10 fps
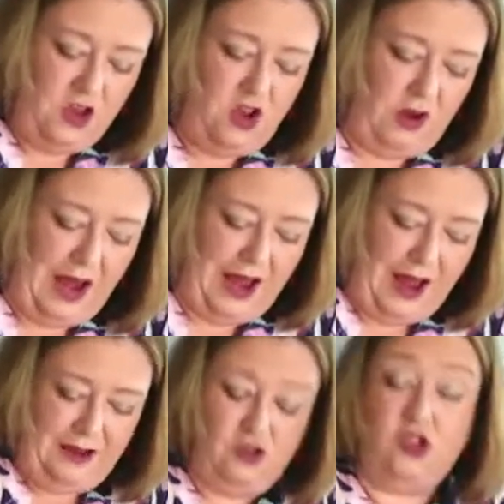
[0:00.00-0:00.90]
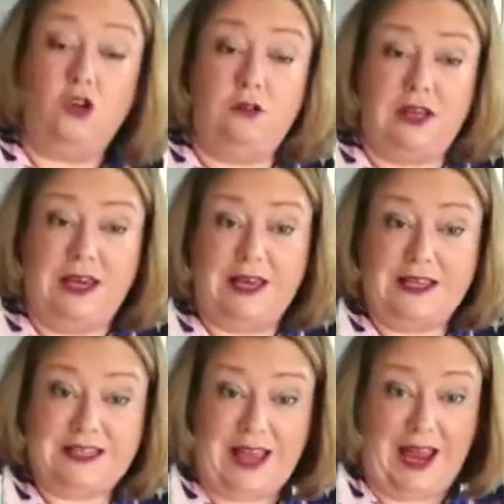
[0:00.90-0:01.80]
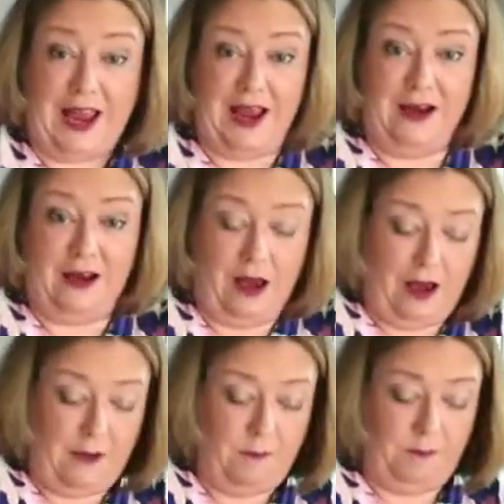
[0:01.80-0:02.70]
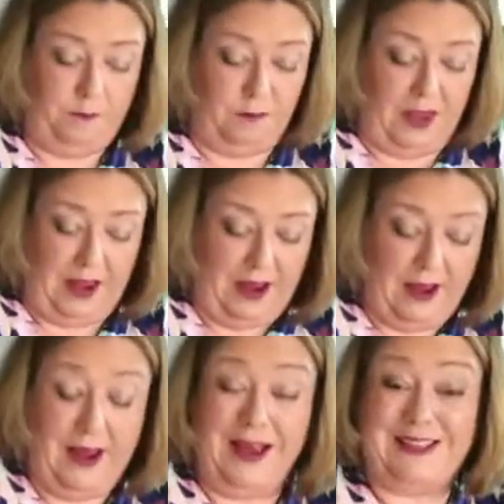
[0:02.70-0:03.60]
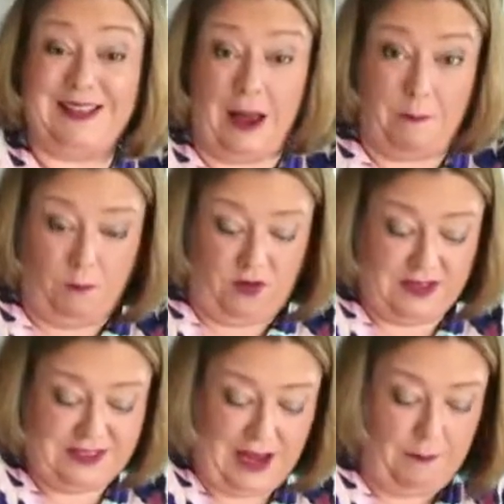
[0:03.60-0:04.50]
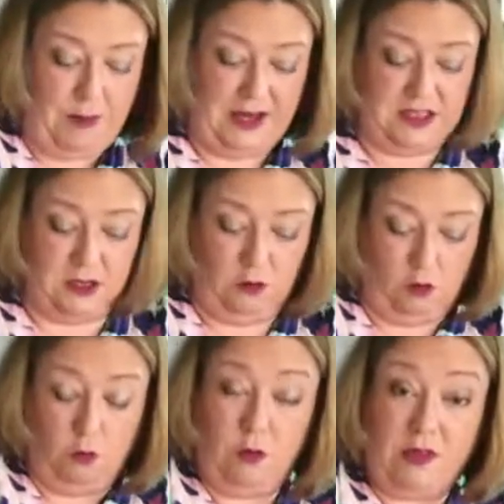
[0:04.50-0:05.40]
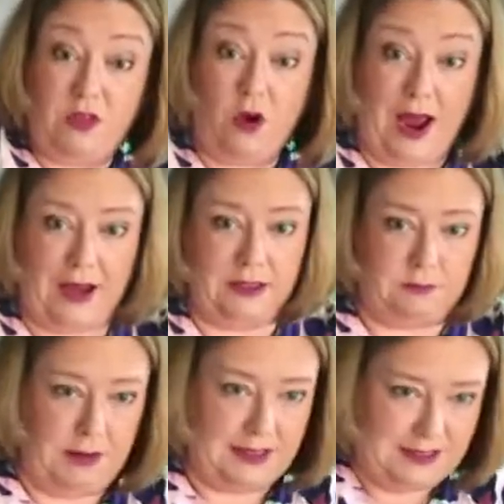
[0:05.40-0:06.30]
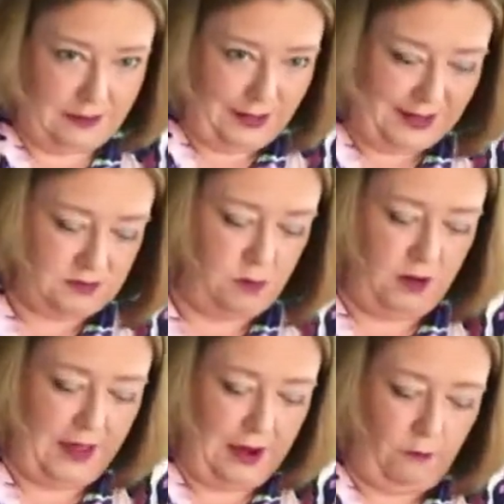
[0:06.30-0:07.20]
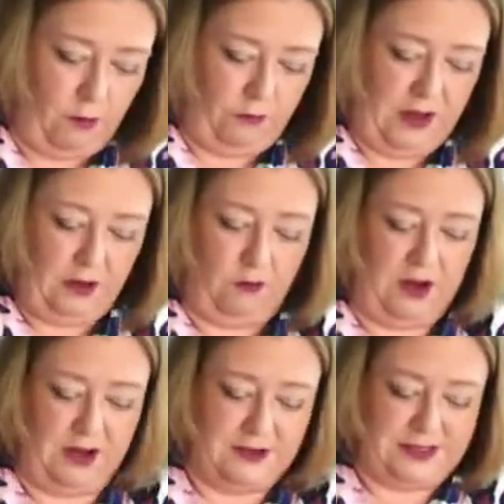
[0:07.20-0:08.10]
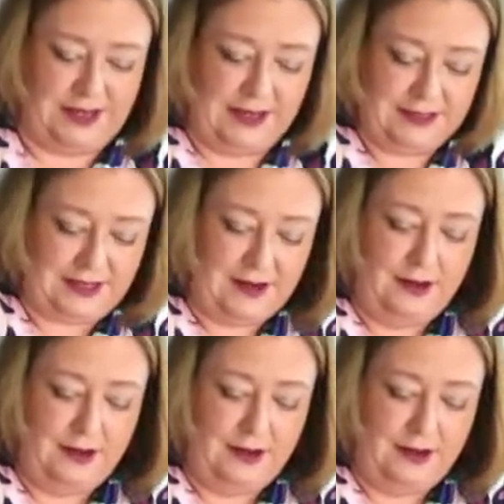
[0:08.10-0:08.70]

You can do this in with a stand mixer or with your hand mixer. That's why they are on the ingredients list.